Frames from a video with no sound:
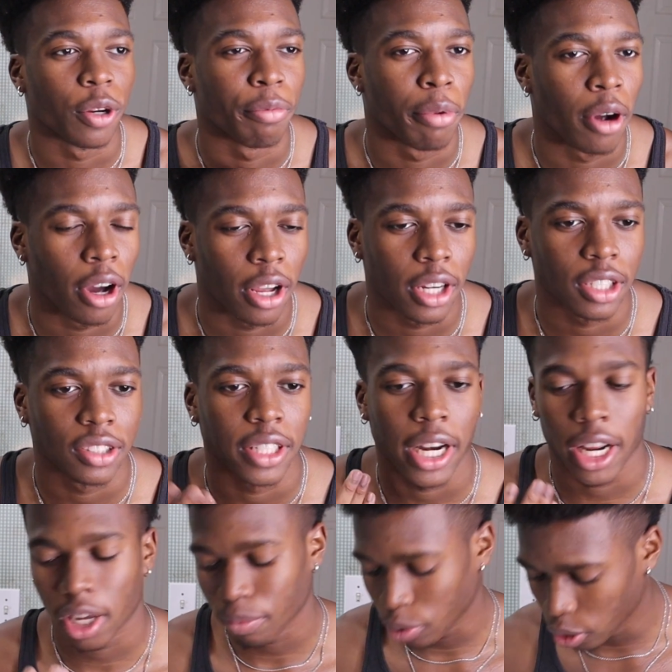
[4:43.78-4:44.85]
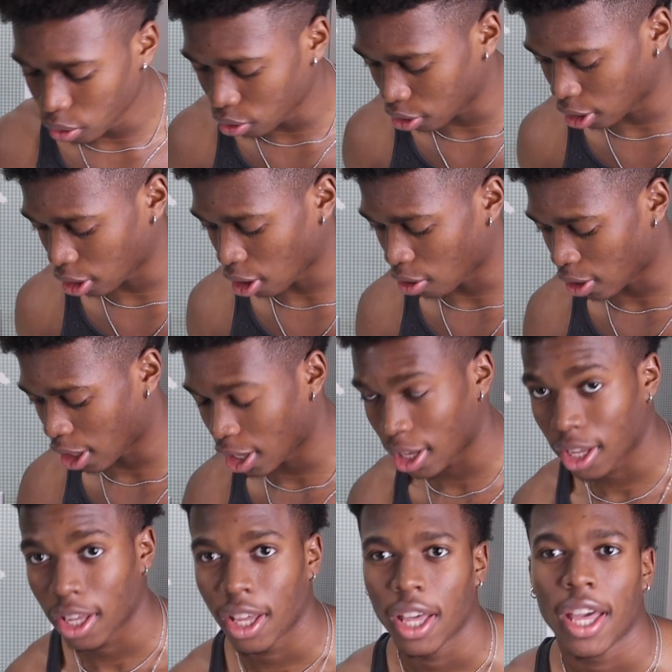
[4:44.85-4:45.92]
the products that I'm using,
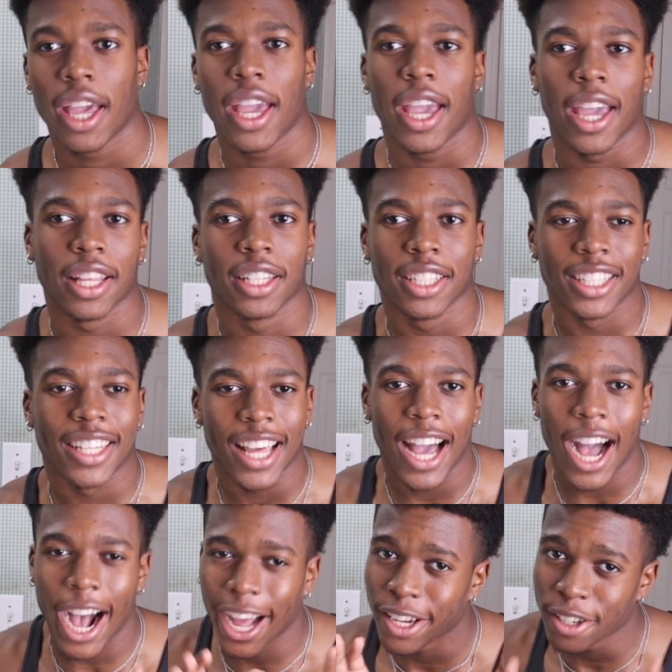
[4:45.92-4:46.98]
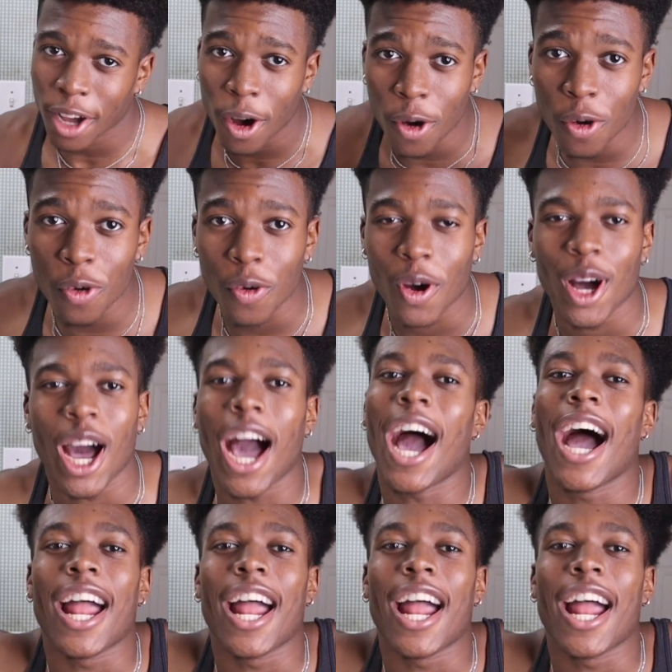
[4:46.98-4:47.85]
okay? And look, I know,